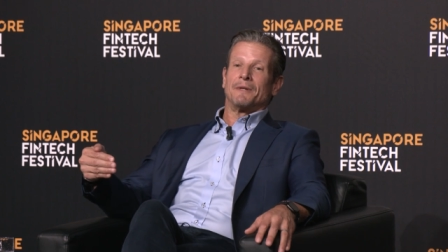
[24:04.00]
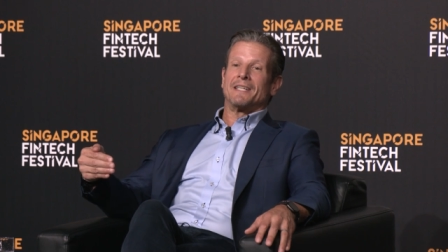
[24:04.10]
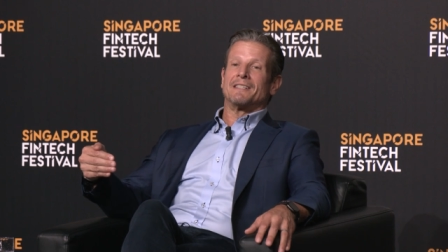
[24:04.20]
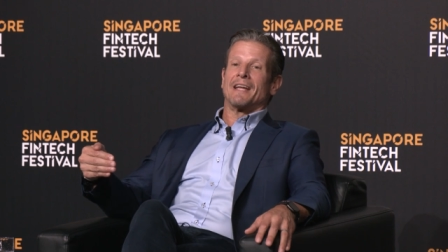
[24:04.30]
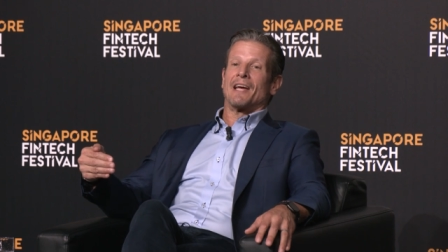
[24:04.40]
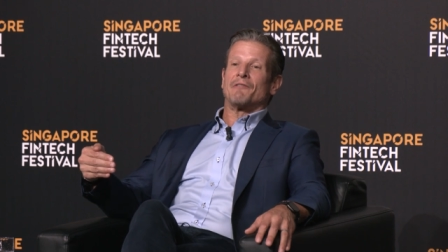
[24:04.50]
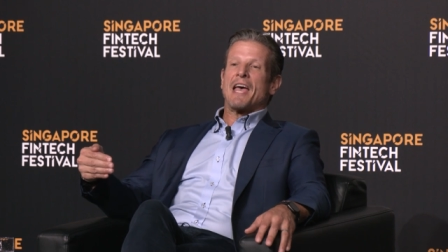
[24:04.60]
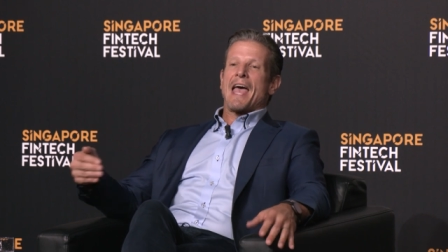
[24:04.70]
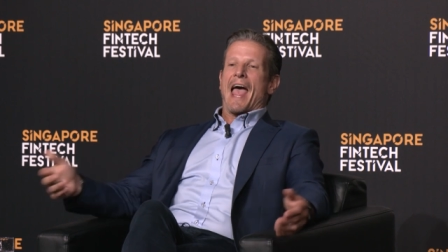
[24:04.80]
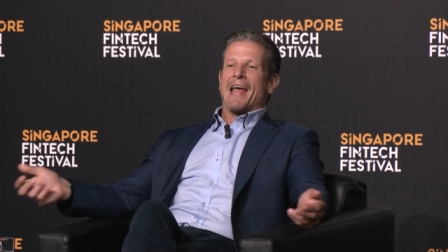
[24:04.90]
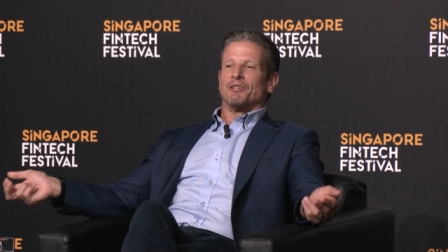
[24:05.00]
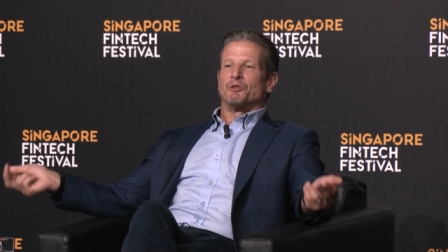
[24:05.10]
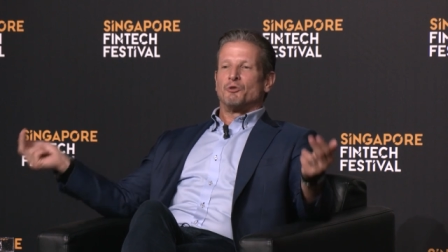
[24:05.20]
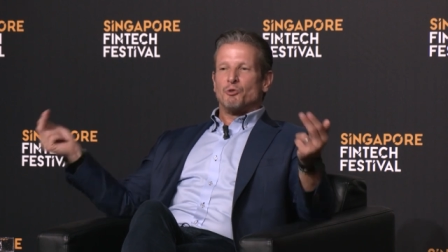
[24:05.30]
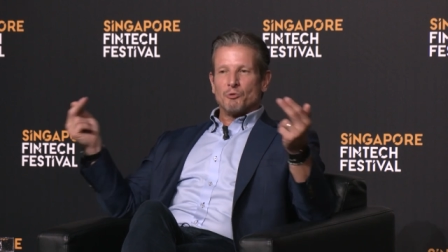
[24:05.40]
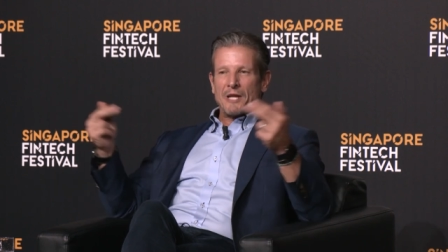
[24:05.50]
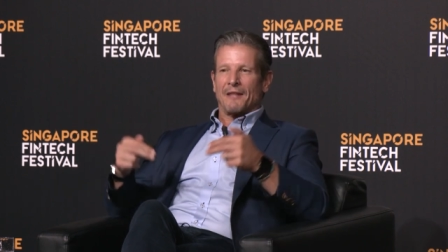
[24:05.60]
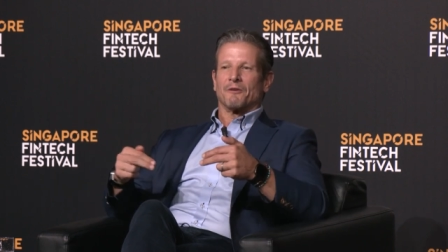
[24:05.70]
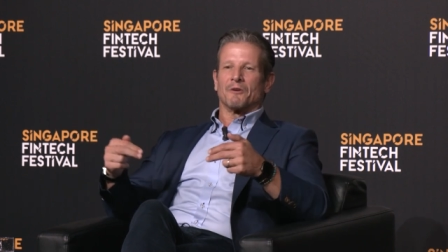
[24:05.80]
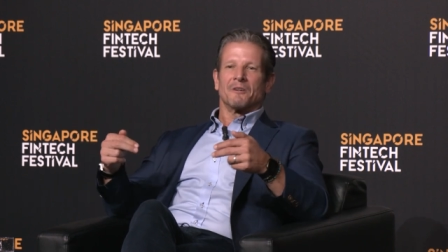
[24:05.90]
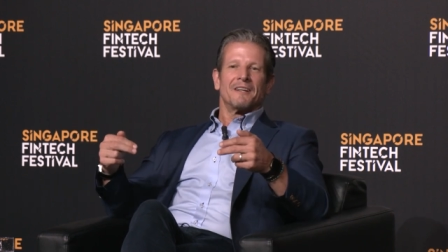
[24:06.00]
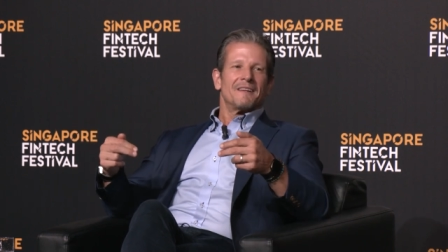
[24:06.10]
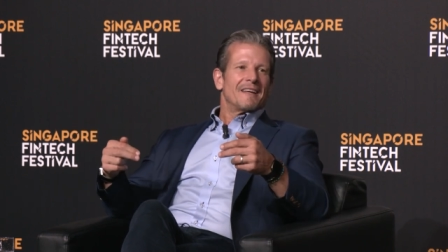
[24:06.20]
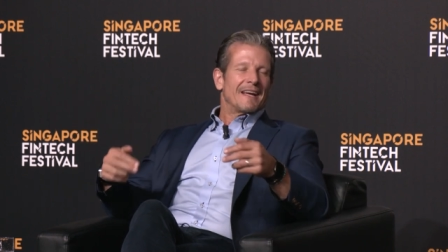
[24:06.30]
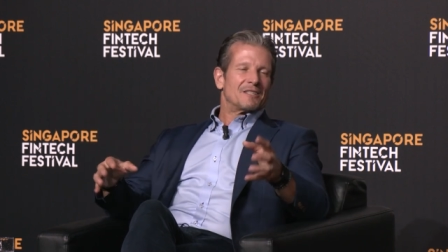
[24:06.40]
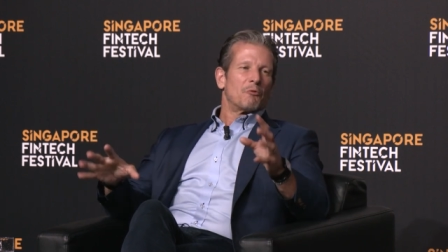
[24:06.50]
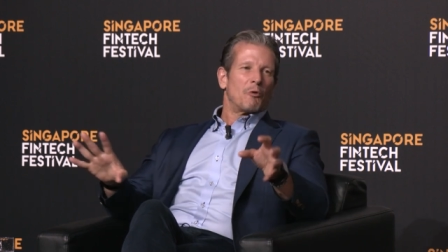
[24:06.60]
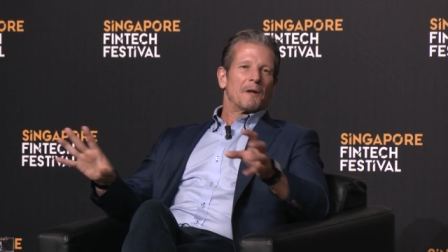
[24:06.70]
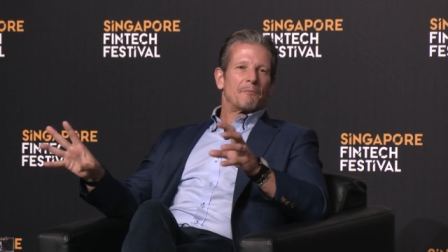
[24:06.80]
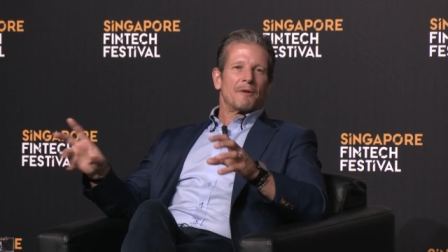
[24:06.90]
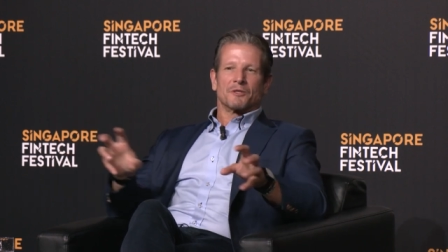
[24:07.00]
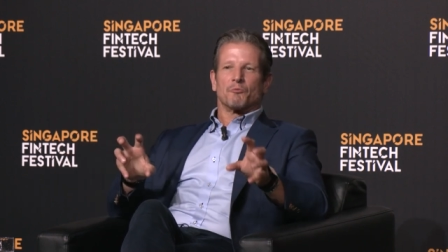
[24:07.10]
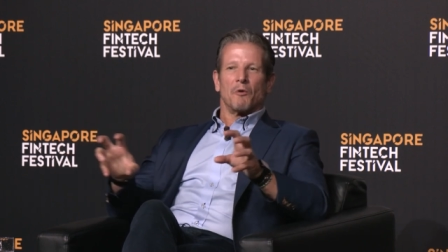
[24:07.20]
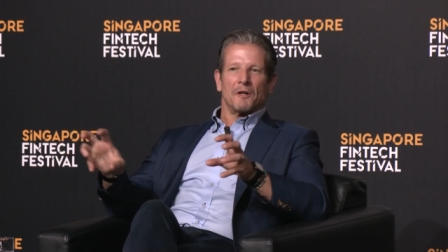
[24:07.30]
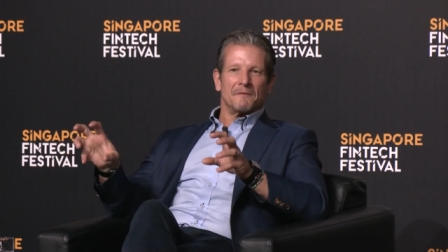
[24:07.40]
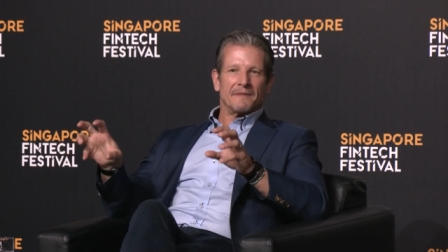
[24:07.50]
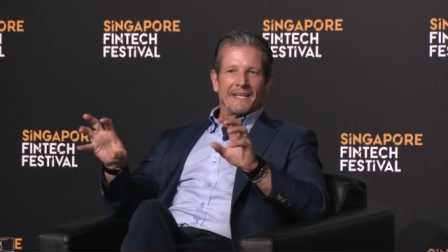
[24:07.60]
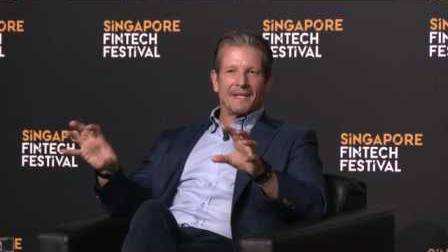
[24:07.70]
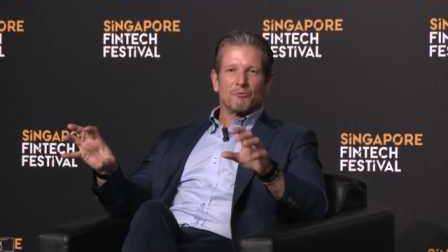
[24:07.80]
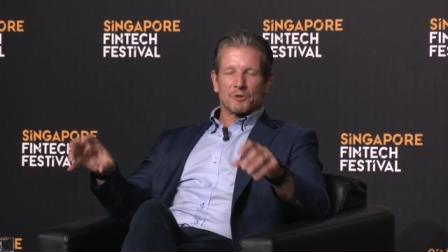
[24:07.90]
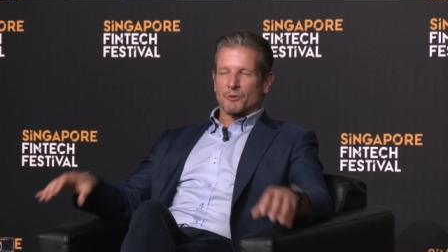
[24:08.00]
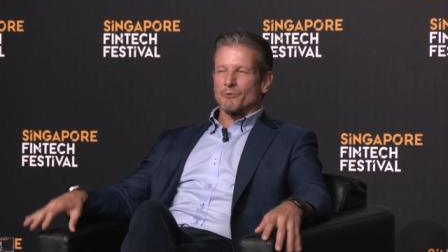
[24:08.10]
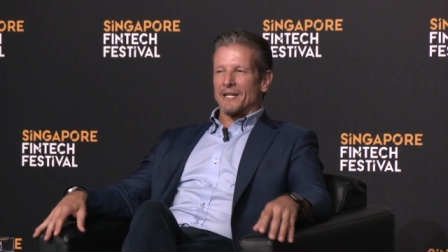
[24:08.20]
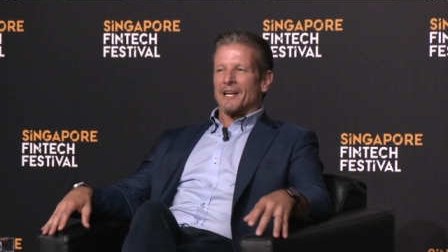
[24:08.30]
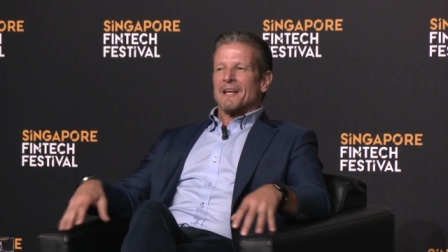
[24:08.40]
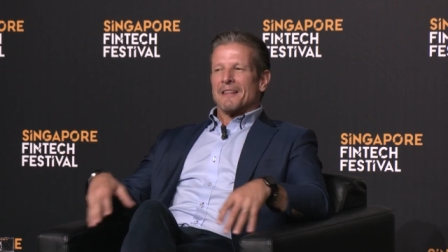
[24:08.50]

we didn't have, and together it's a 1+1=3.